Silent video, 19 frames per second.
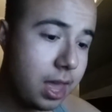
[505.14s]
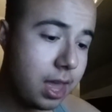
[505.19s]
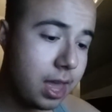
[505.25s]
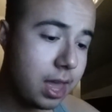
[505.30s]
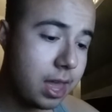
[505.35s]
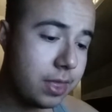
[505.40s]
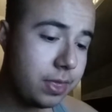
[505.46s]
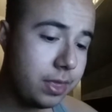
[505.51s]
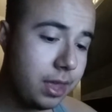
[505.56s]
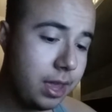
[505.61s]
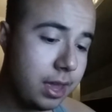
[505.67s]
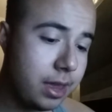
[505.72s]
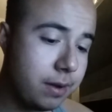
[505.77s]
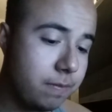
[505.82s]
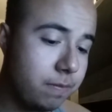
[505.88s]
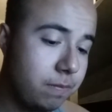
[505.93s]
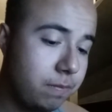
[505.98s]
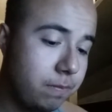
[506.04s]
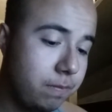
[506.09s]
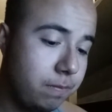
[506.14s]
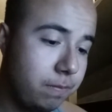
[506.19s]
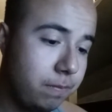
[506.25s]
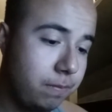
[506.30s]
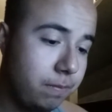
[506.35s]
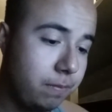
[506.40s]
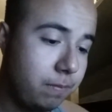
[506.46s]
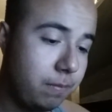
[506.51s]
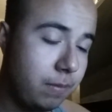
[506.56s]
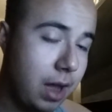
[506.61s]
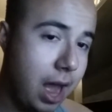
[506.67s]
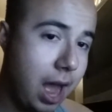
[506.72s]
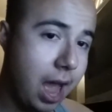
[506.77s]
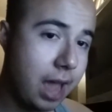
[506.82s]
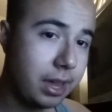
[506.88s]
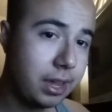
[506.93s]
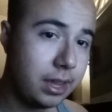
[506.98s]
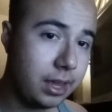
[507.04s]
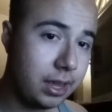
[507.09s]
and then
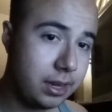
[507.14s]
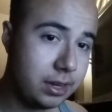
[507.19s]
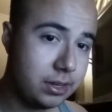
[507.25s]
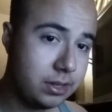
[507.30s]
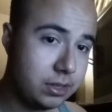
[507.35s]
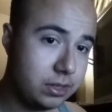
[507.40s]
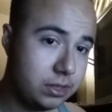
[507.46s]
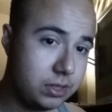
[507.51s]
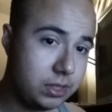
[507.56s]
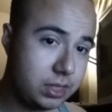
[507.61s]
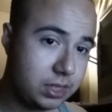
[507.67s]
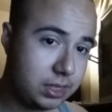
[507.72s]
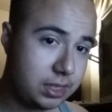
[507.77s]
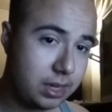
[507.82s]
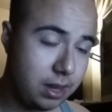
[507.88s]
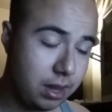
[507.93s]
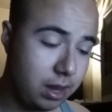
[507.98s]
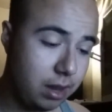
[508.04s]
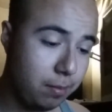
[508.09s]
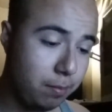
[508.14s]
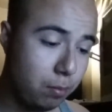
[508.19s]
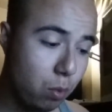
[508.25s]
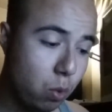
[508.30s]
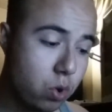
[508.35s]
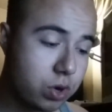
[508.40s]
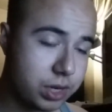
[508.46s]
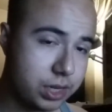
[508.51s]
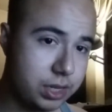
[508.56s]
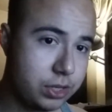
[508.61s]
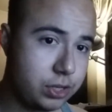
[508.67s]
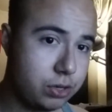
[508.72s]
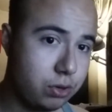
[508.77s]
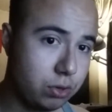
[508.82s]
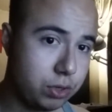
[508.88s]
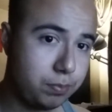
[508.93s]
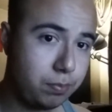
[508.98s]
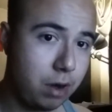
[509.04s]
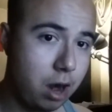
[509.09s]
I can mortgage
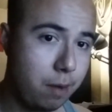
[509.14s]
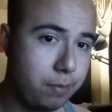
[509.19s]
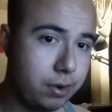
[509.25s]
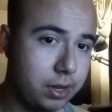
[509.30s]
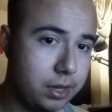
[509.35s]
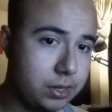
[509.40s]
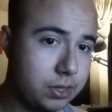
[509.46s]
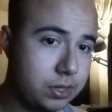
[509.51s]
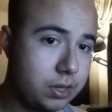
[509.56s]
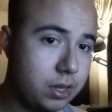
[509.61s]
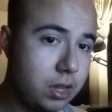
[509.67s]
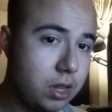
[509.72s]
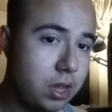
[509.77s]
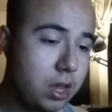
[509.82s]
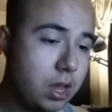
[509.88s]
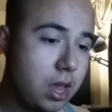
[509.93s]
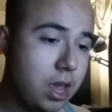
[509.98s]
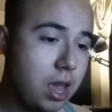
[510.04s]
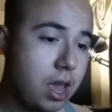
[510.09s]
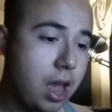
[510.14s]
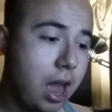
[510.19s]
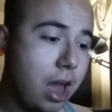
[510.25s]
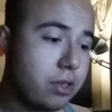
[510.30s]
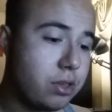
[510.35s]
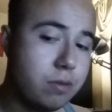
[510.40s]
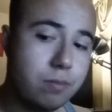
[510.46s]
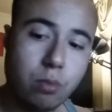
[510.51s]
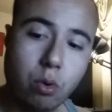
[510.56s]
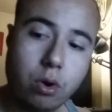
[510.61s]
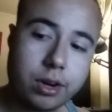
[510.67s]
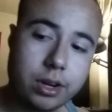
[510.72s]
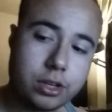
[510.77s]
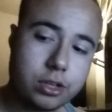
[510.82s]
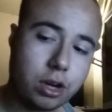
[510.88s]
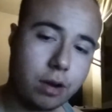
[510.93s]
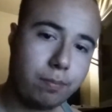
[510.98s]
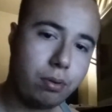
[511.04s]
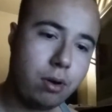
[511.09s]
those properties. How you
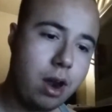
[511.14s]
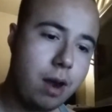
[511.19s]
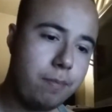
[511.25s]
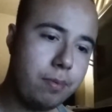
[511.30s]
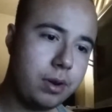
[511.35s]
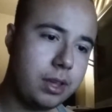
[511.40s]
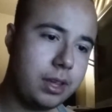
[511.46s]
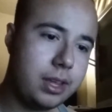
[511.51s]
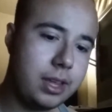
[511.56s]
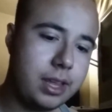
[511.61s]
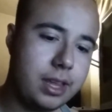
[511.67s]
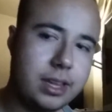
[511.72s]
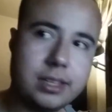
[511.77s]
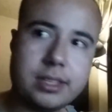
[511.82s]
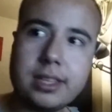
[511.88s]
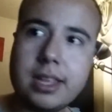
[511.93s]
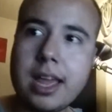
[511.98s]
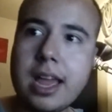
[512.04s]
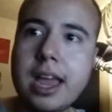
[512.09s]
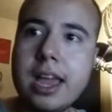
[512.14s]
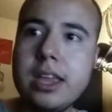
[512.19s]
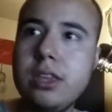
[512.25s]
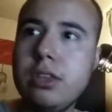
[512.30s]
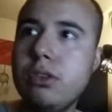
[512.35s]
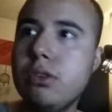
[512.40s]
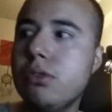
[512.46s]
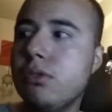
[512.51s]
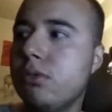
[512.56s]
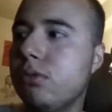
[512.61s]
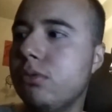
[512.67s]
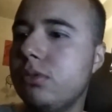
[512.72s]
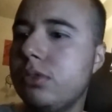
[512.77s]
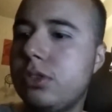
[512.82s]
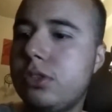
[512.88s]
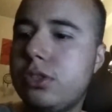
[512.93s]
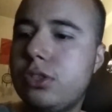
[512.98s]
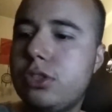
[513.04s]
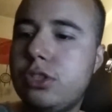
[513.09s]
mortgage a property is that you
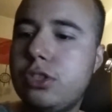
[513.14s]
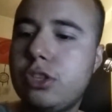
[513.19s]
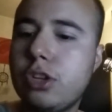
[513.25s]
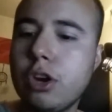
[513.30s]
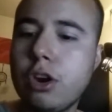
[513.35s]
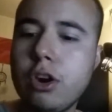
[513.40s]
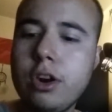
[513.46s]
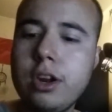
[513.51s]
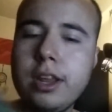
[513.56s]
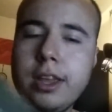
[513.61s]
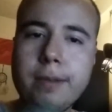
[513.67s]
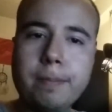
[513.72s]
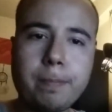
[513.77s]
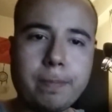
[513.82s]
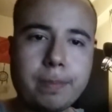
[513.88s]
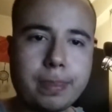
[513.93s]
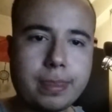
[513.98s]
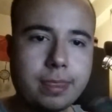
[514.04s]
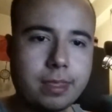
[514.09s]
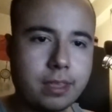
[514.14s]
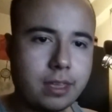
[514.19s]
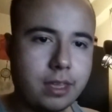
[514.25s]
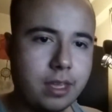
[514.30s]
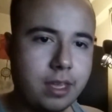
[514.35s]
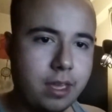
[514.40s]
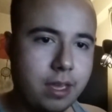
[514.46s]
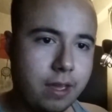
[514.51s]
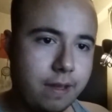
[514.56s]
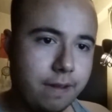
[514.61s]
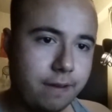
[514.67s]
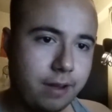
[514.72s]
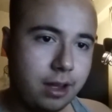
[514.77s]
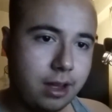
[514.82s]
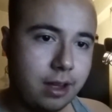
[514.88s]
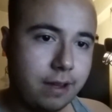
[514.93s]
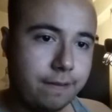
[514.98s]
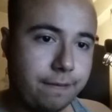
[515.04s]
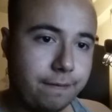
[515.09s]
turn it
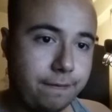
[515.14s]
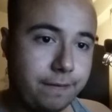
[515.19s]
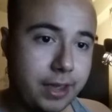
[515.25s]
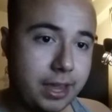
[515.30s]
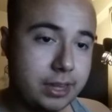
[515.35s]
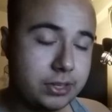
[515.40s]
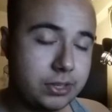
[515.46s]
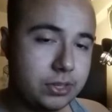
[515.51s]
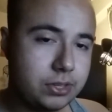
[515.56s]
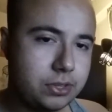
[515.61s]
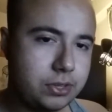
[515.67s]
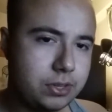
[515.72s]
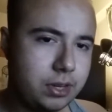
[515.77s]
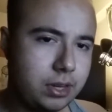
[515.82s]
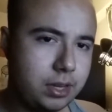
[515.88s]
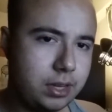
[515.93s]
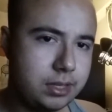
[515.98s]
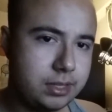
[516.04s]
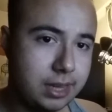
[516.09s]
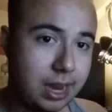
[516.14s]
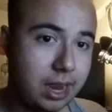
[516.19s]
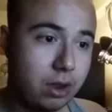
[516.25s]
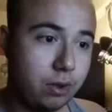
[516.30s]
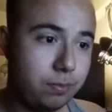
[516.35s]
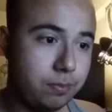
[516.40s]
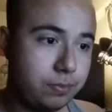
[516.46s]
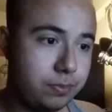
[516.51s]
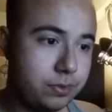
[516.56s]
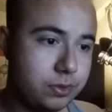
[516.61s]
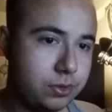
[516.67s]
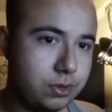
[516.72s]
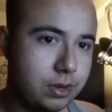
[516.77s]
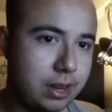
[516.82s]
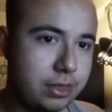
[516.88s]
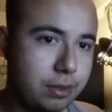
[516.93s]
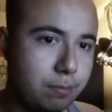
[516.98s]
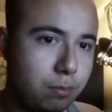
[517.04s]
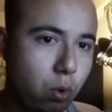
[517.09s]
face down so
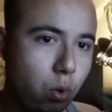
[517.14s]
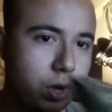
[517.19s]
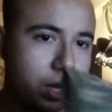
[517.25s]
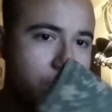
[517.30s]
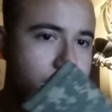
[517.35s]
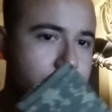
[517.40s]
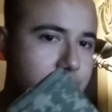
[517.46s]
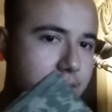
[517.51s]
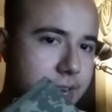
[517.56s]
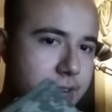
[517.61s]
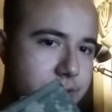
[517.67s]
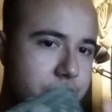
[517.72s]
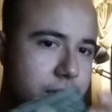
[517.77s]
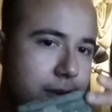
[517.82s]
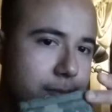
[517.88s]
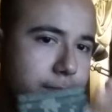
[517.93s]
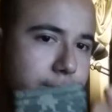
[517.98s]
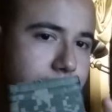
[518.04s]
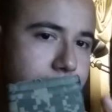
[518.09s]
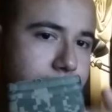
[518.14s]
that the mortgage side is up.